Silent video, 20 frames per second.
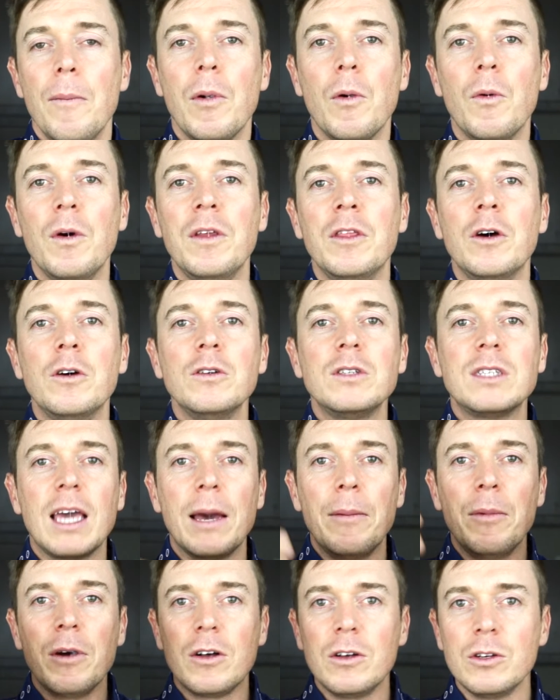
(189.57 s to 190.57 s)
But when those
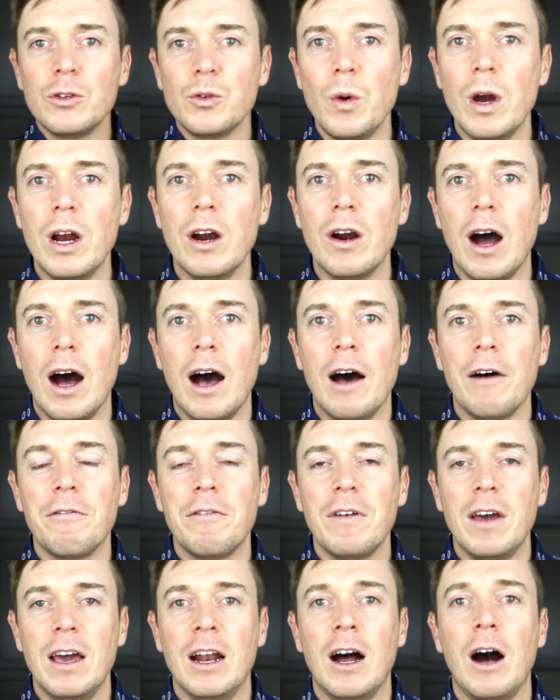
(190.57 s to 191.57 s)
chemicals wear
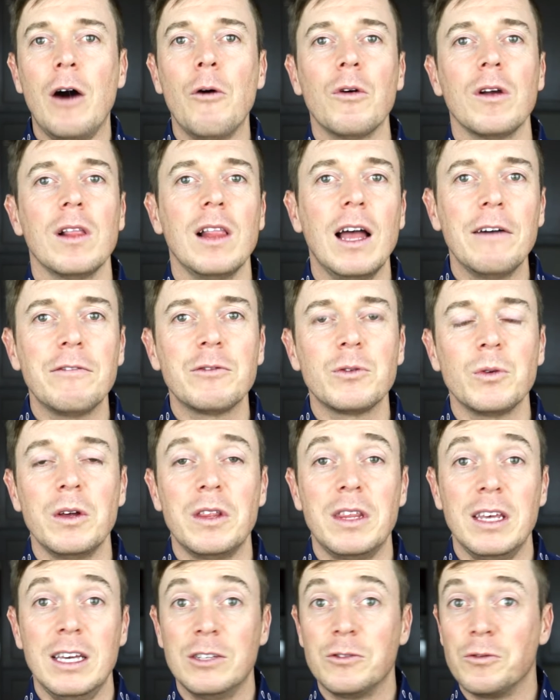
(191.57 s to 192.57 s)
off and all we're left
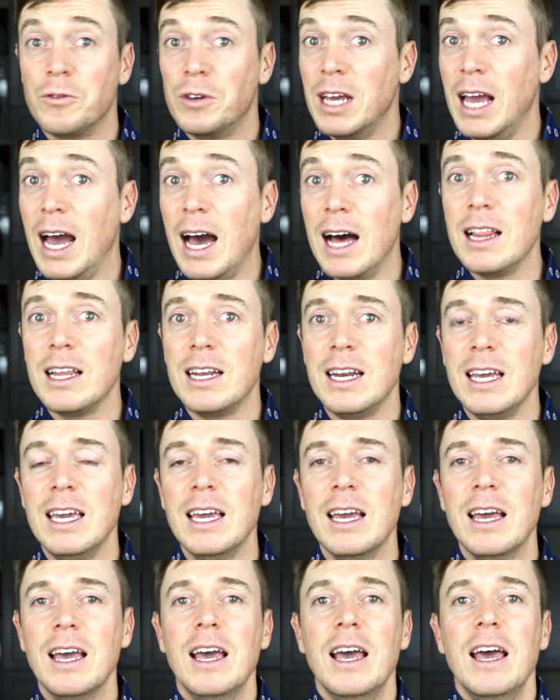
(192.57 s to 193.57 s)
with is
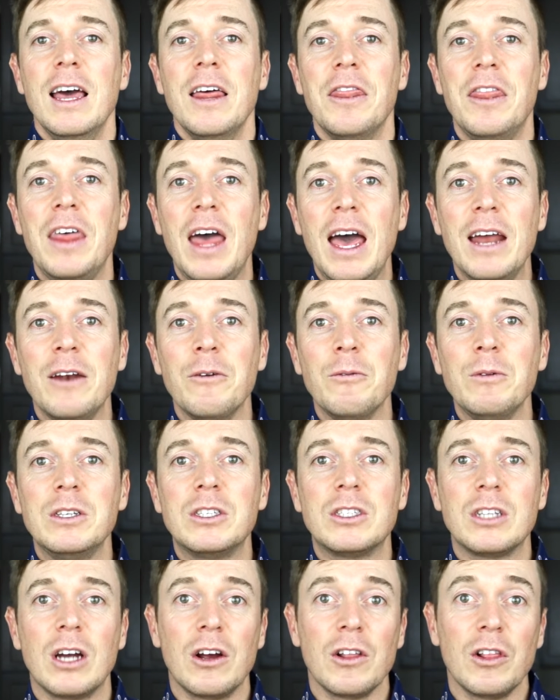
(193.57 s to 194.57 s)
reality, then we
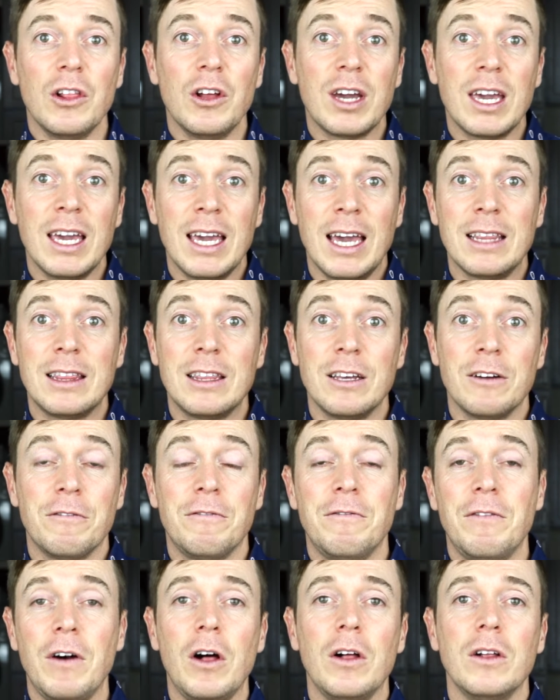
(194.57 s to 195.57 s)
start looking at their
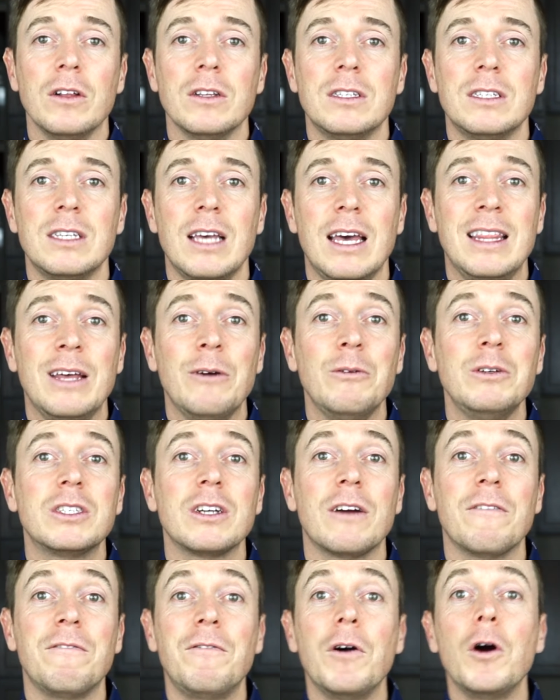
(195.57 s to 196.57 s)
faults, and then we
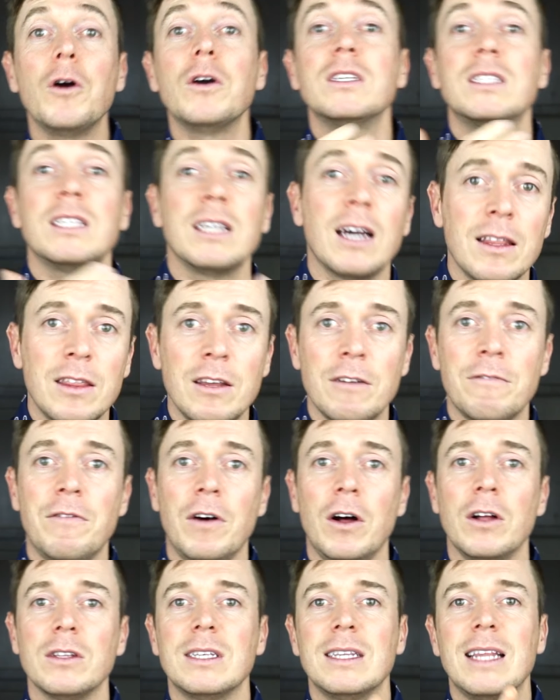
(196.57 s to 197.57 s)
start focusing on their
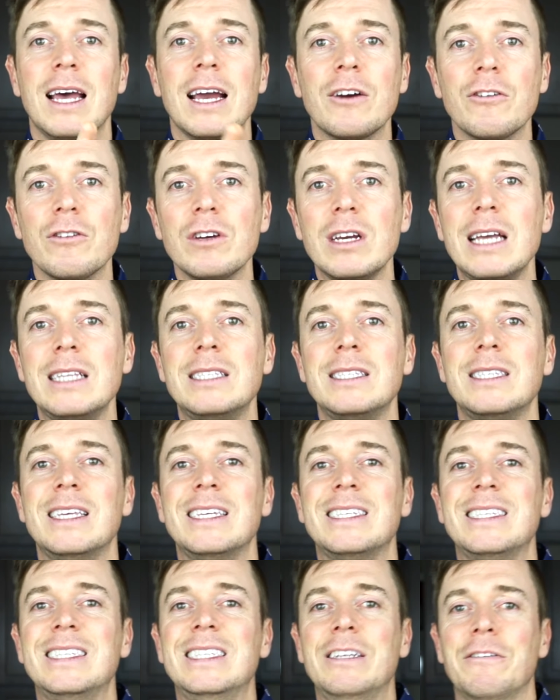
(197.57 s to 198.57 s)
faults, and that creates
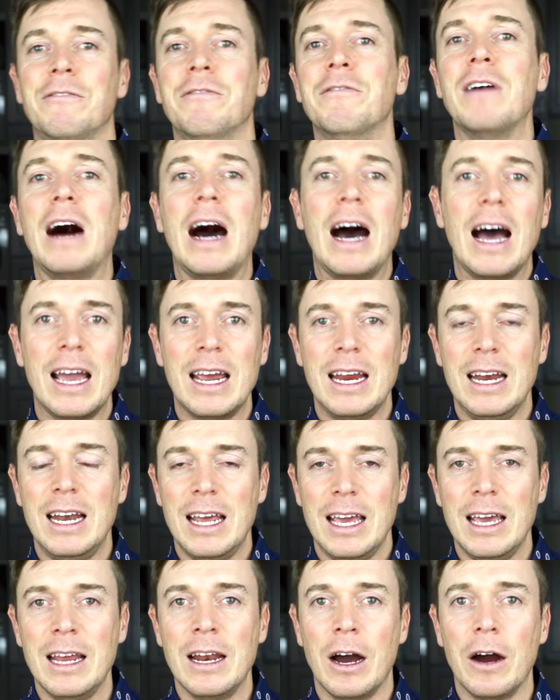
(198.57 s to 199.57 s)
this divide
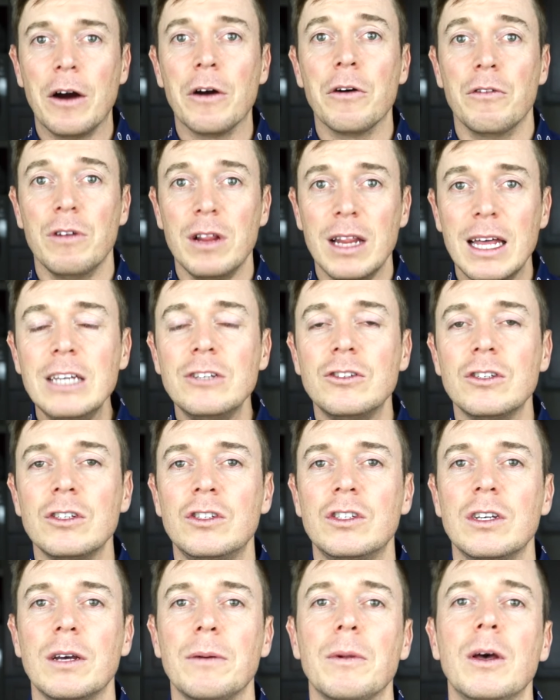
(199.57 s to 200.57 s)
in our
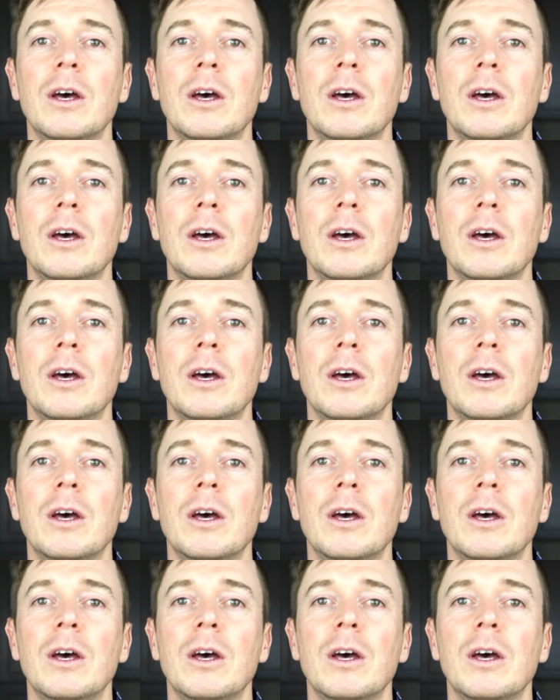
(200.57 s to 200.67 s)
relationship.